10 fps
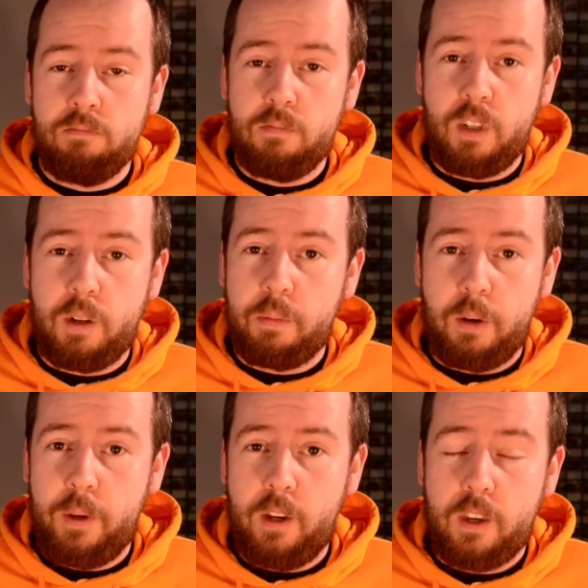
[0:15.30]
and I'm going
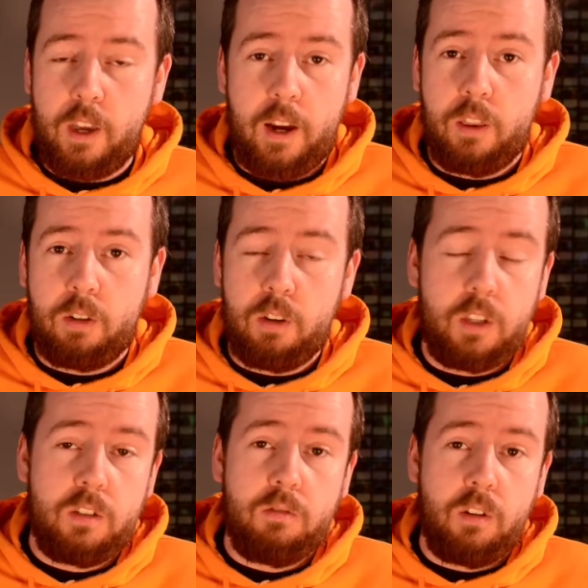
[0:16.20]
to be your guide through
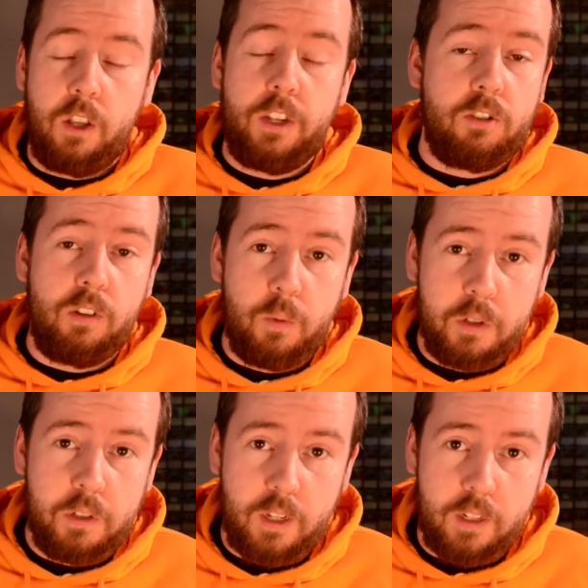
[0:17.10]
this glittering
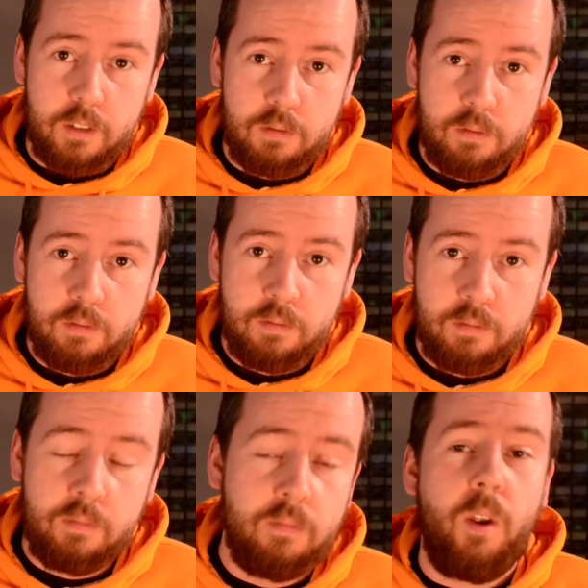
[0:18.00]
wonderland.
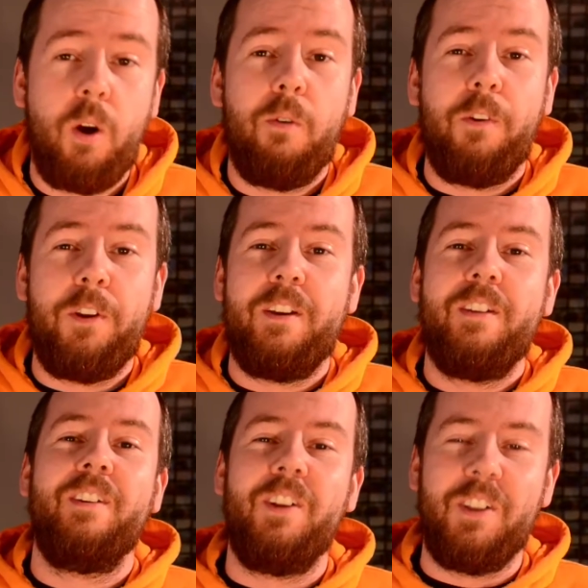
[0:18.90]
Hopefully
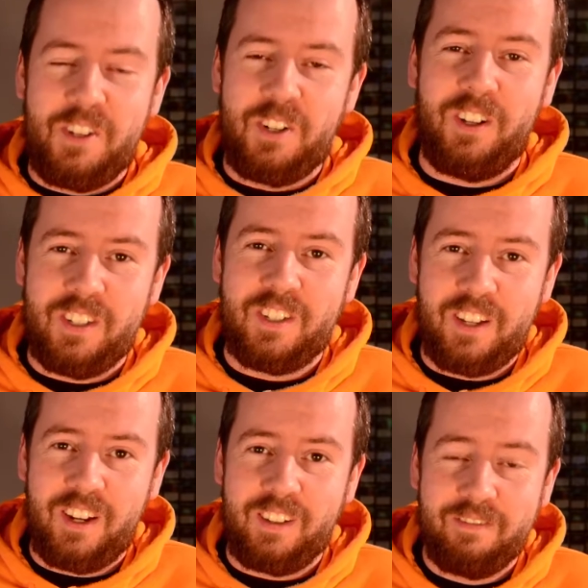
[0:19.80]
you'll enjoy this
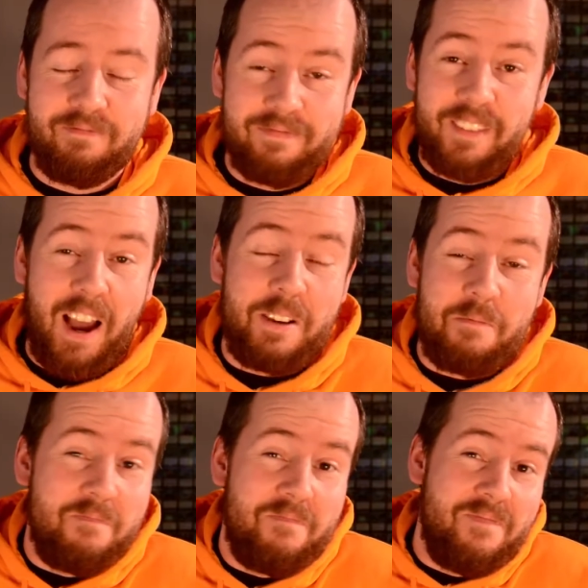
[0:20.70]
day. I
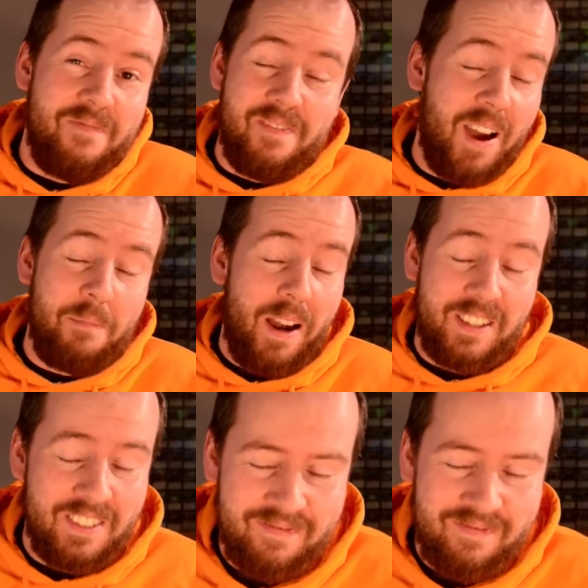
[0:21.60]
might.